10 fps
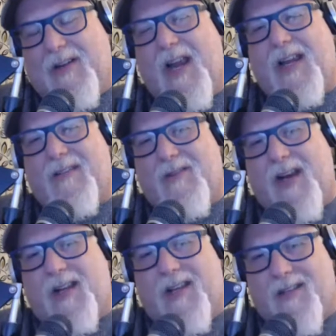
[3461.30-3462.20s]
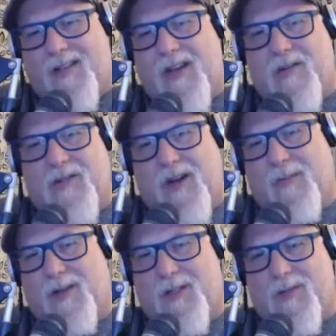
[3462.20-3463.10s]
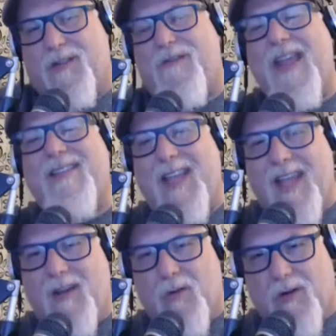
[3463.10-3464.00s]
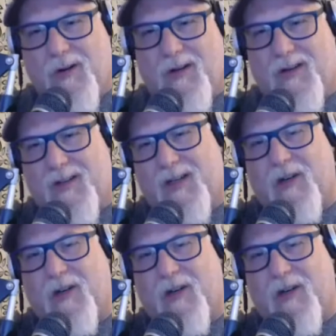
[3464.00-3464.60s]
Right, right, because, you know, Starbucks. It was a Venti or